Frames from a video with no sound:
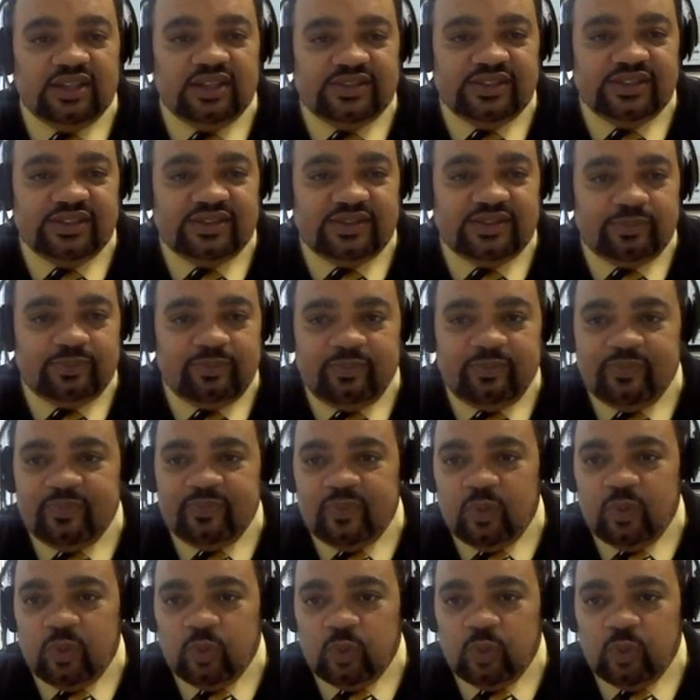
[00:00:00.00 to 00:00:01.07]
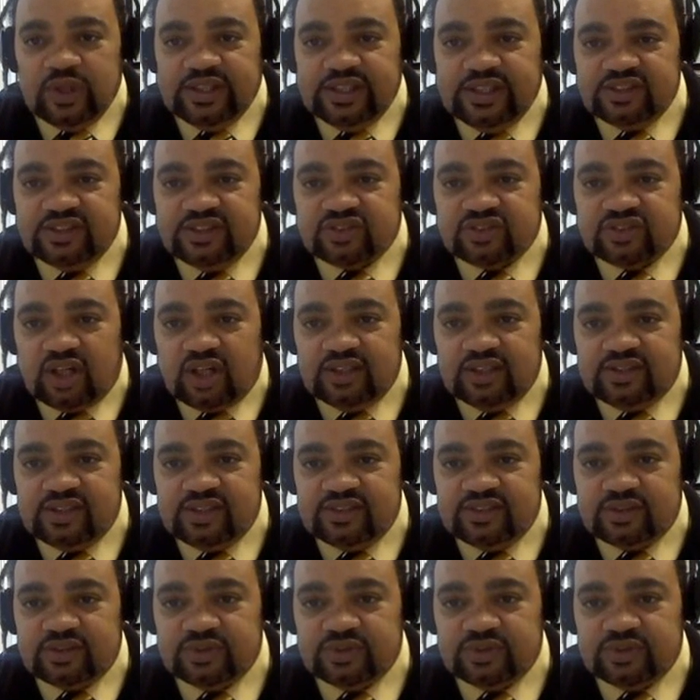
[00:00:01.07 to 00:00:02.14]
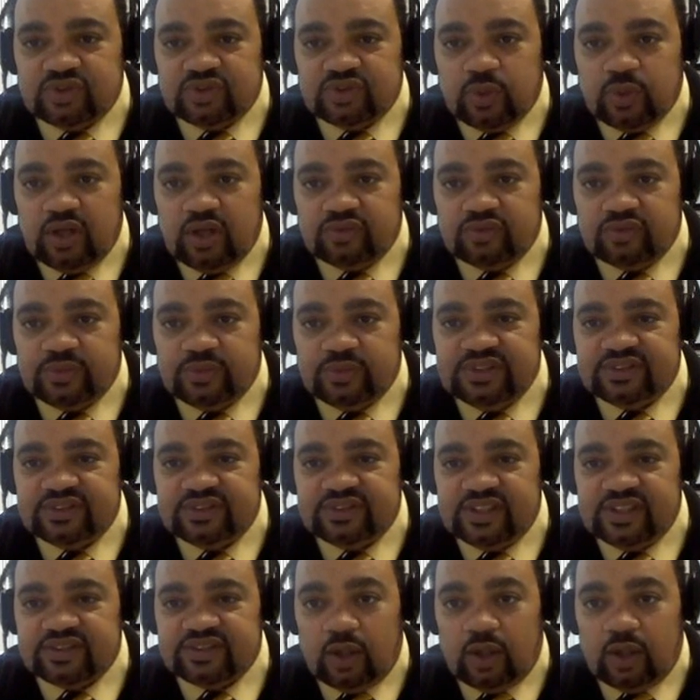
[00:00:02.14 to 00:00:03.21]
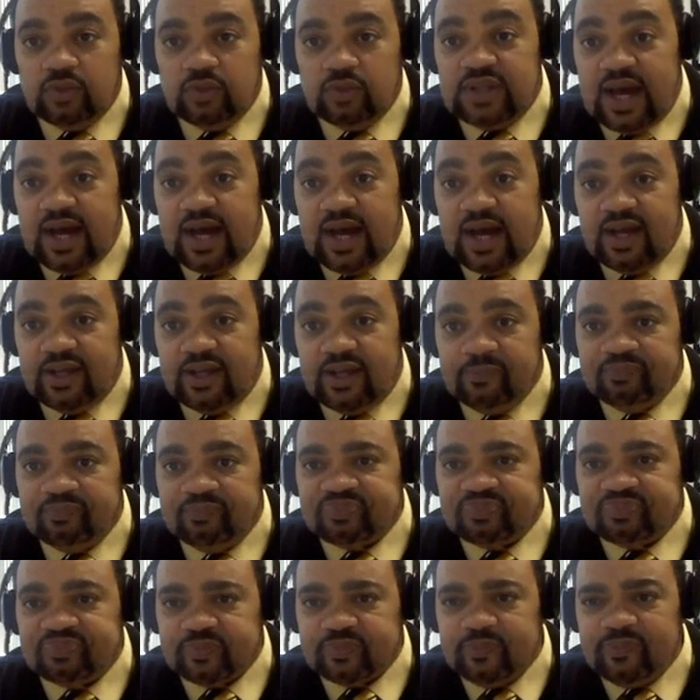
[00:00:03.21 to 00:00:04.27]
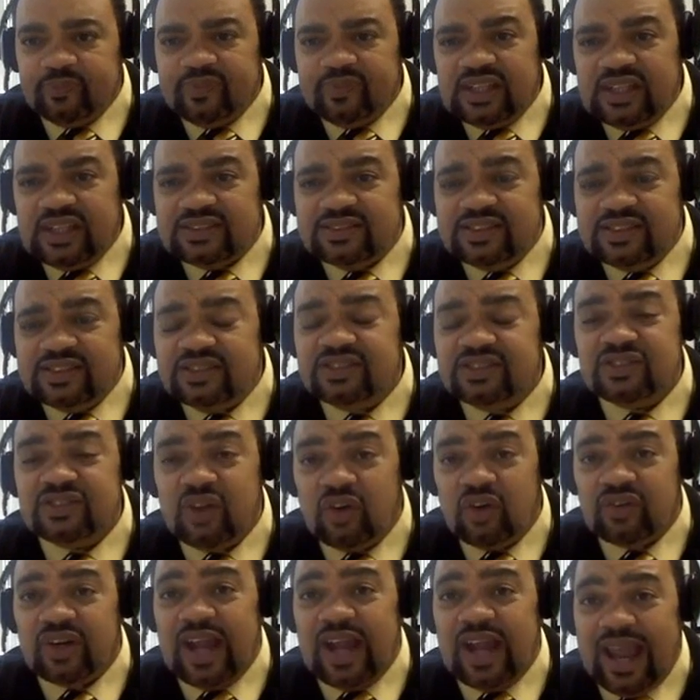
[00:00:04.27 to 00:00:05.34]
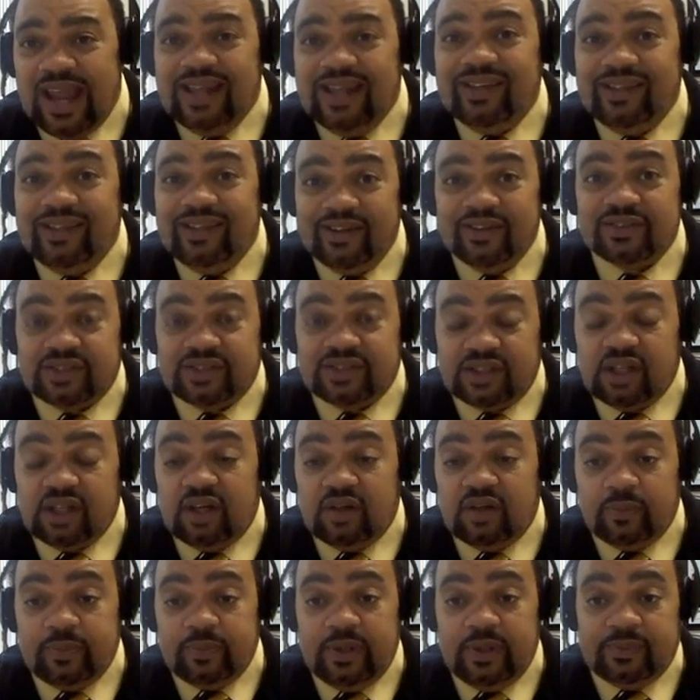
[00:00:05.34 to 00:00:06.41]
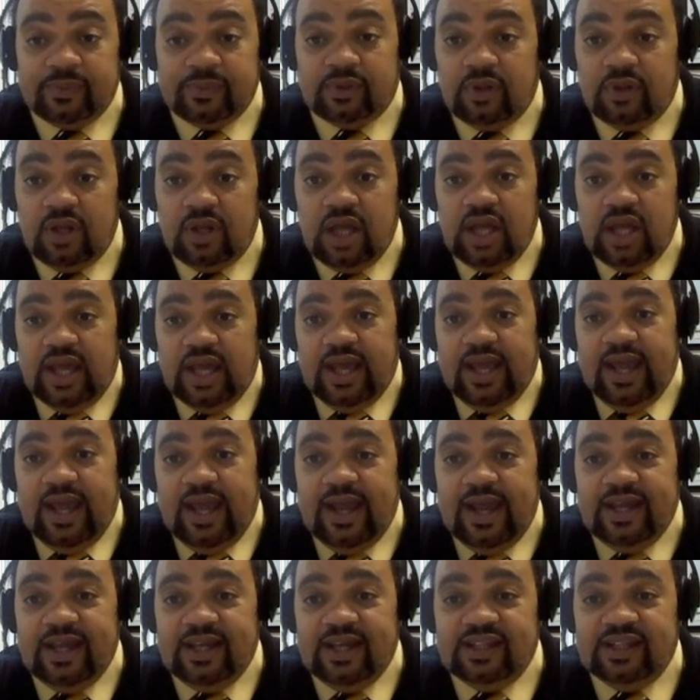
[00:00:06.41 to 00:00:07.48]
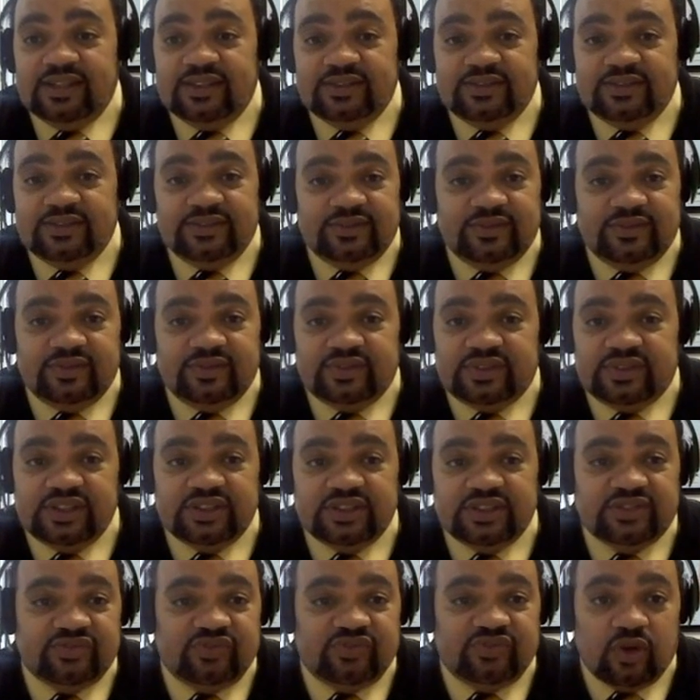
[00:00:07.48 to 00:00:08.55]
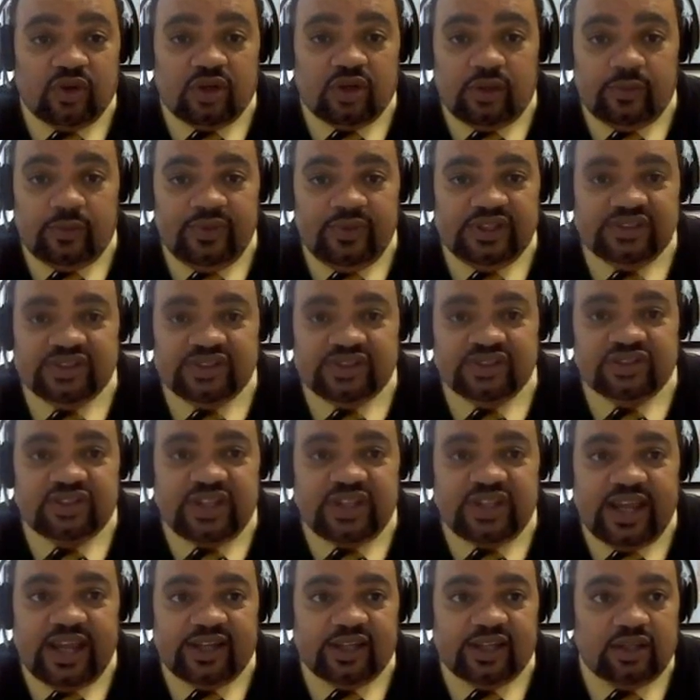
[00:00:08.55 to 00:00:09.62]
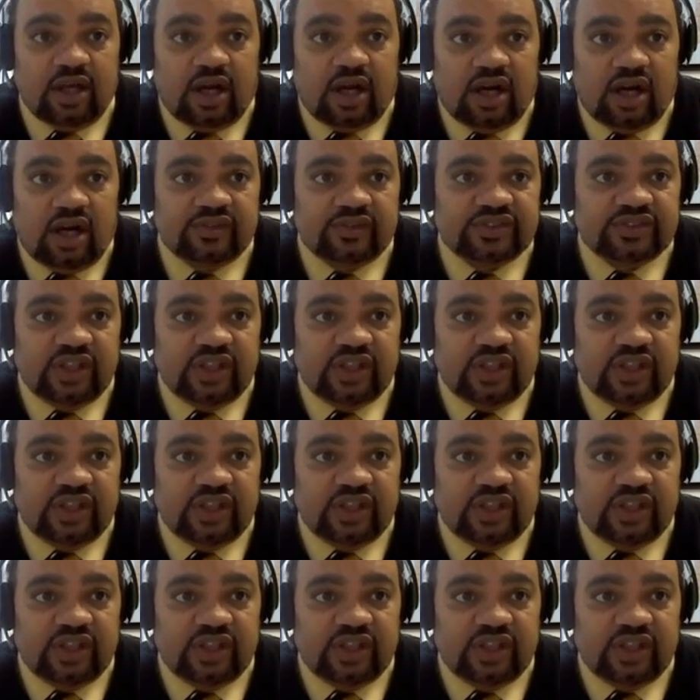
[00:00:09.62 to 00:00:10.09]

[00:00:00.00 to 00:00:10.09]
This is when he started this. It was 12/26/09. This is over 8 years ago, people, and this forum is just taking off.